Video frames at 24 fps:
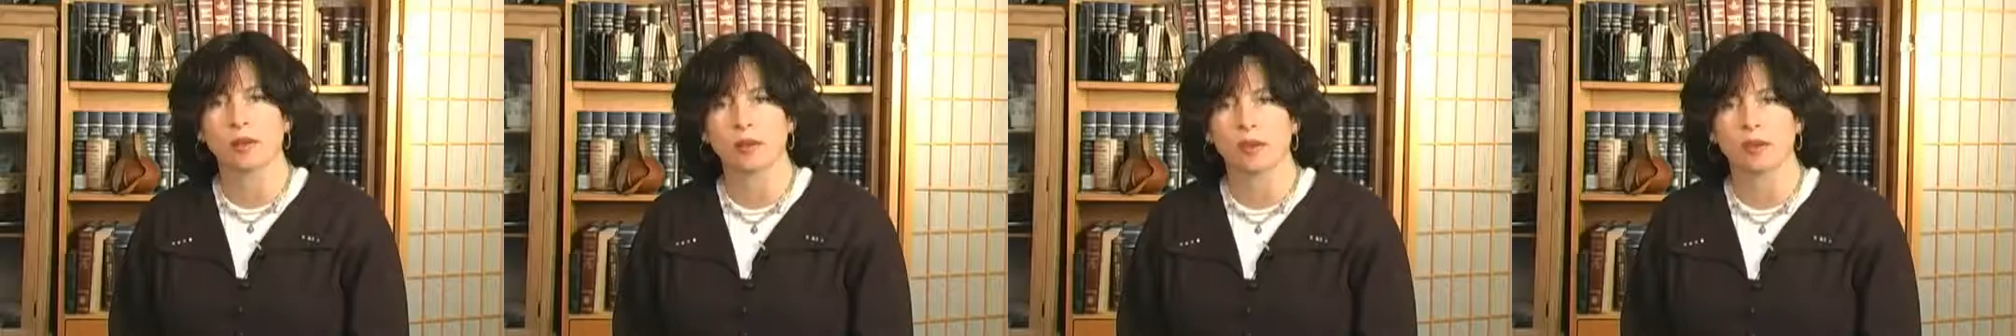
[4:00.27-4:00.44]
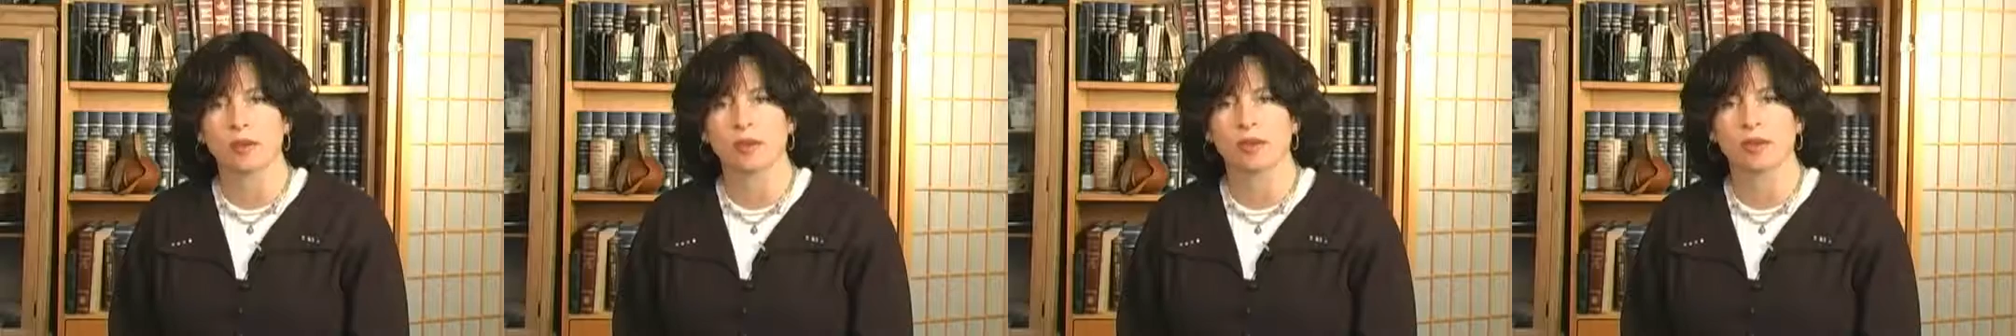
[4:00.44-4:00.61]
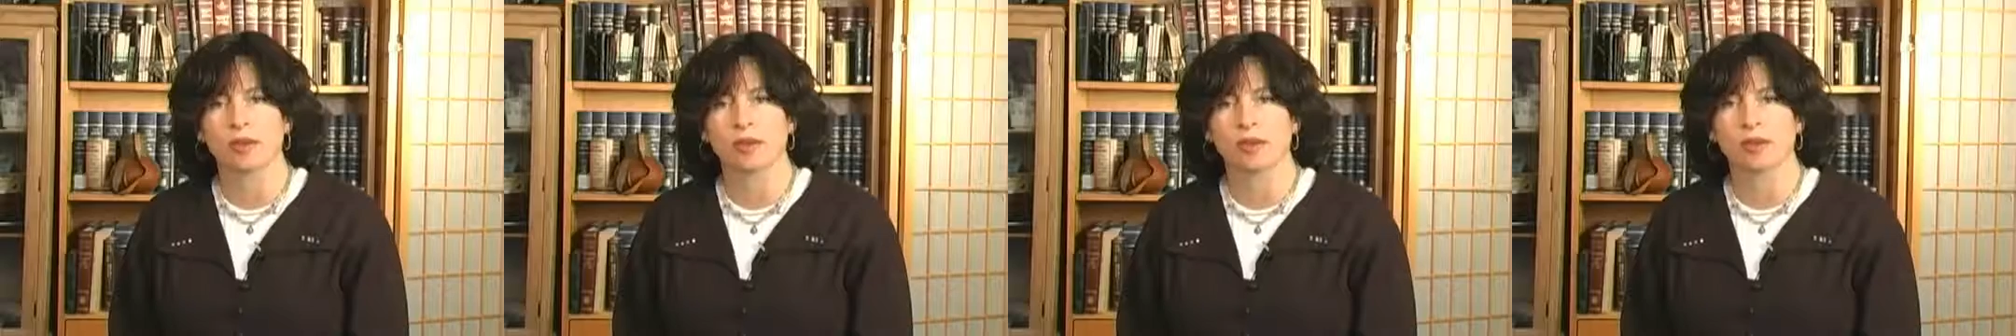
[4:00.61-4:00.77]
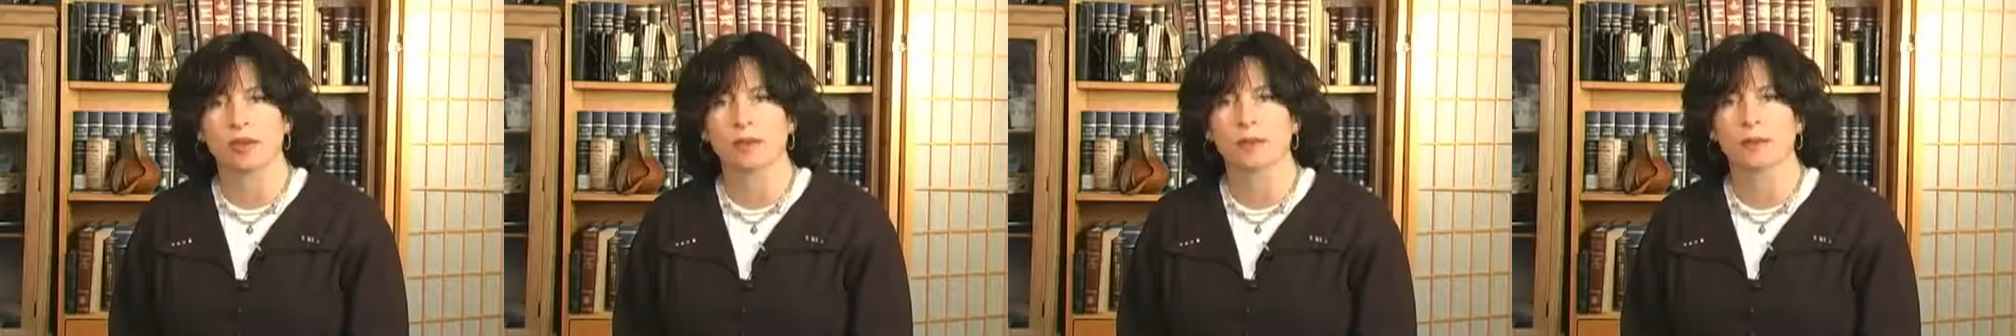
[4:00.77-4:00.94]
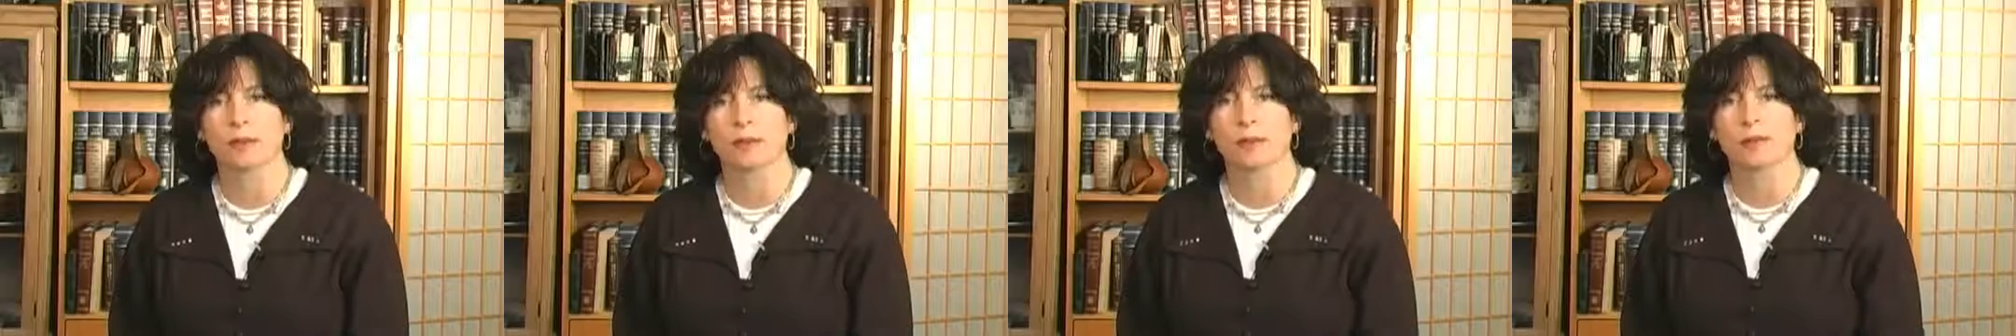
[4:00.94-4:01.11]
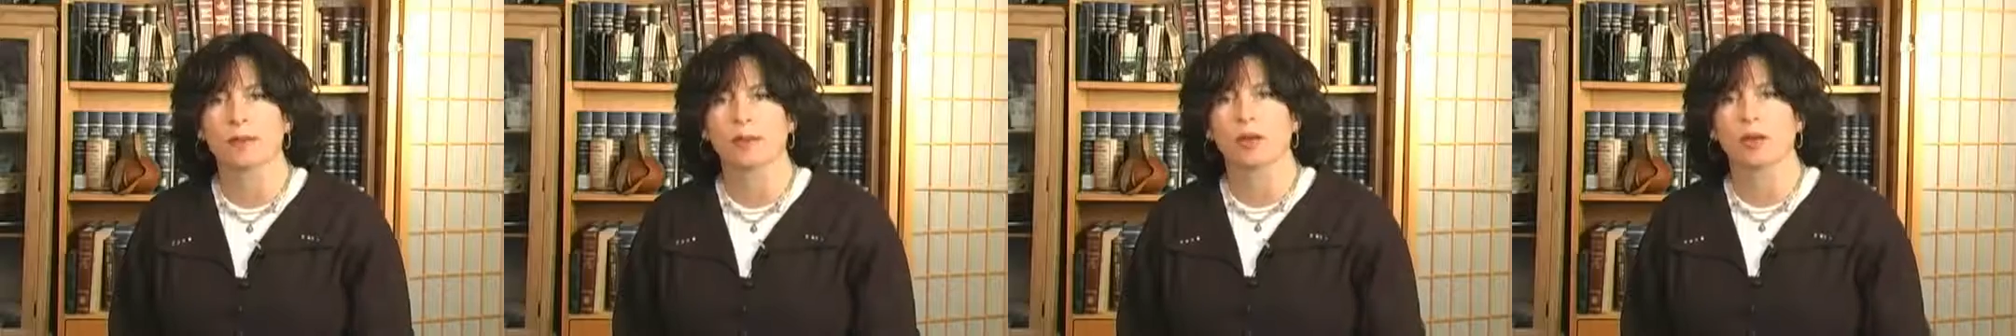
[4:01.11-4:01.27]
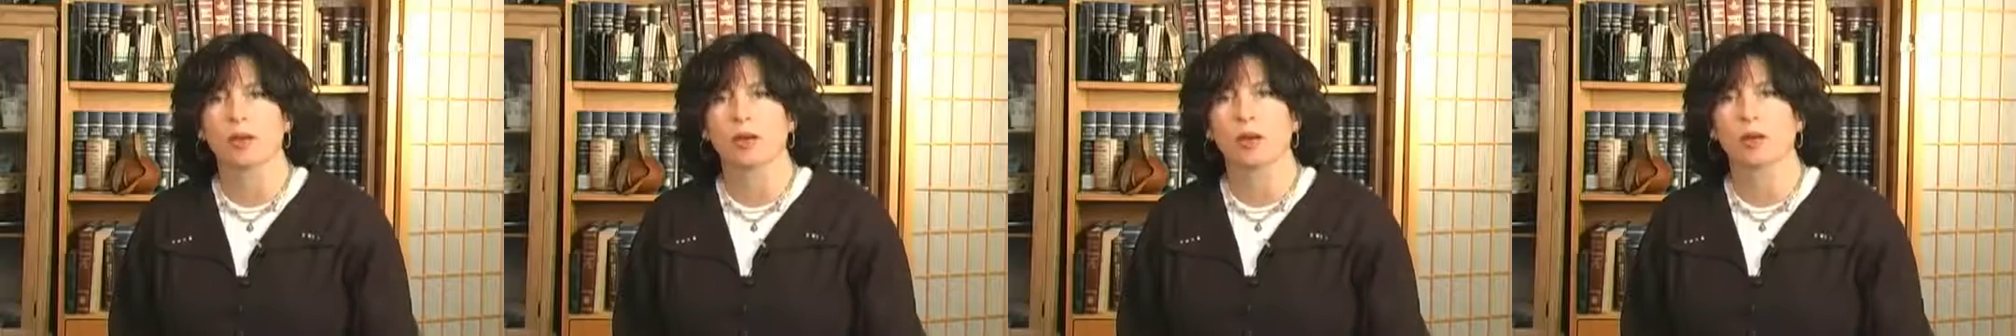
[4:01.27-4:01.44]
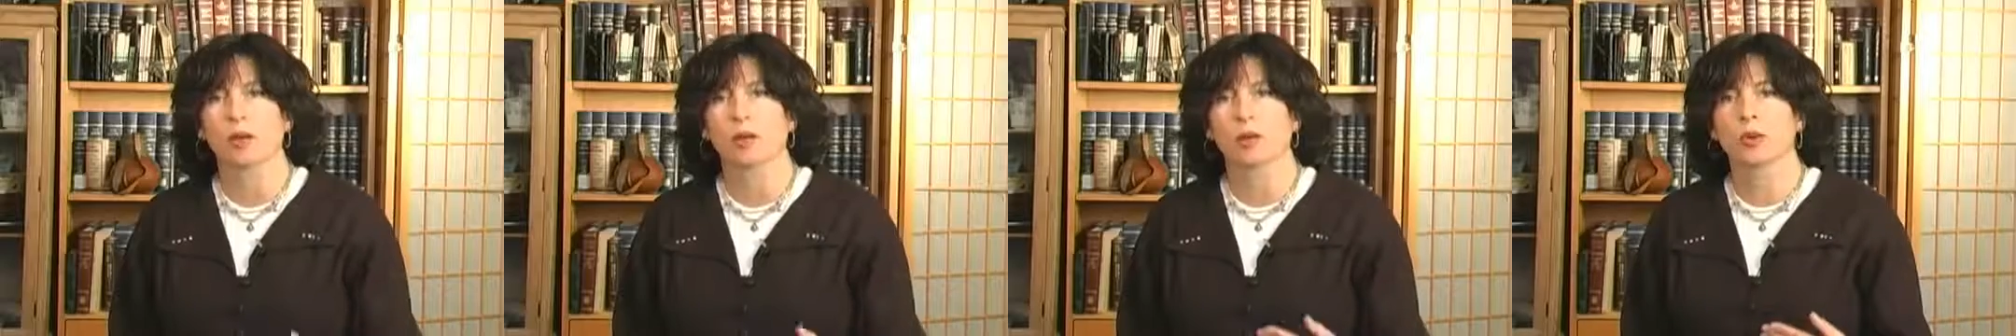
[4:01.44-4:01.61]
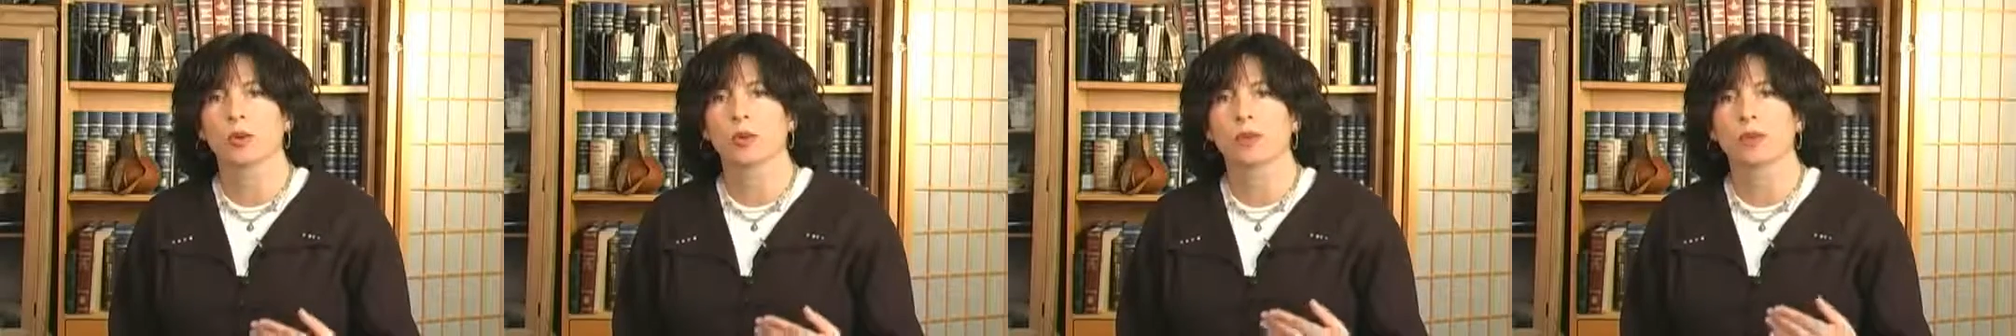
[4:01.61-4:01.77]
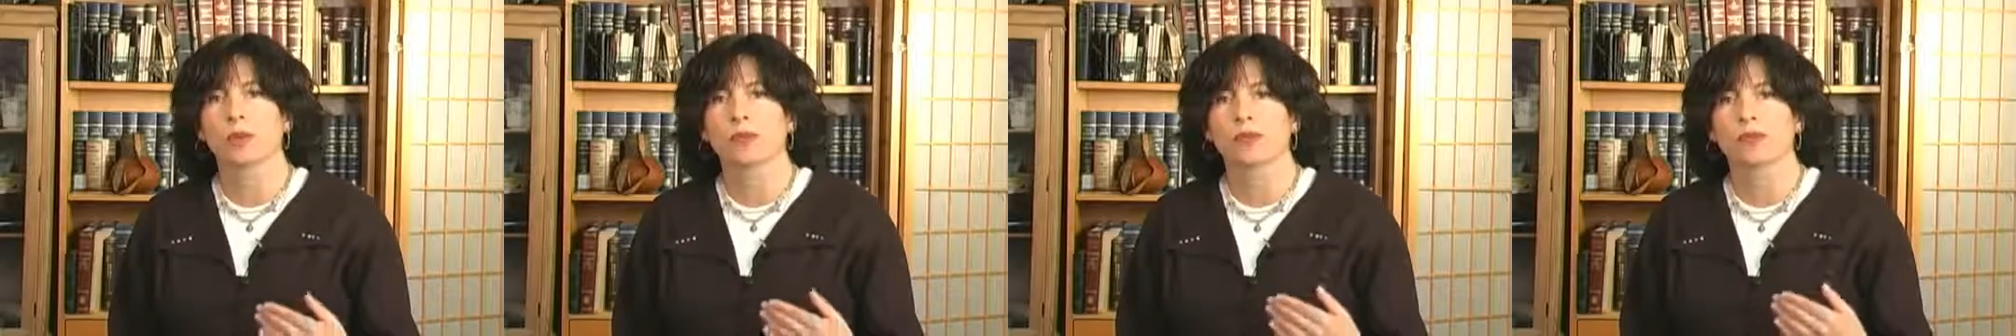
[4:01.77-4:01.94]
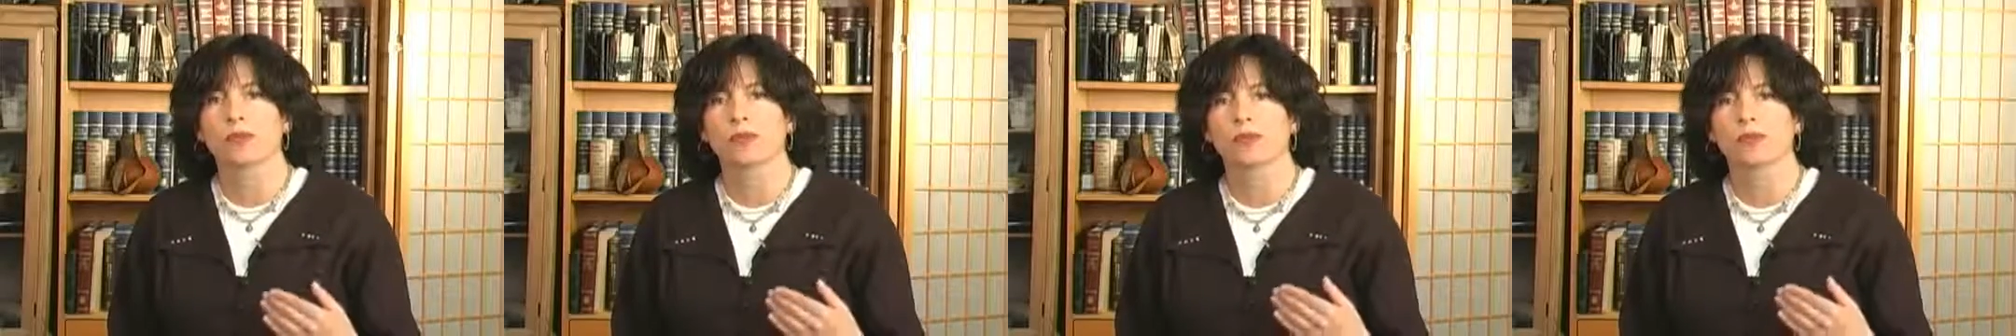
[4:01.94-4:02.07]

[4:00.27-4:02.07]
empathy or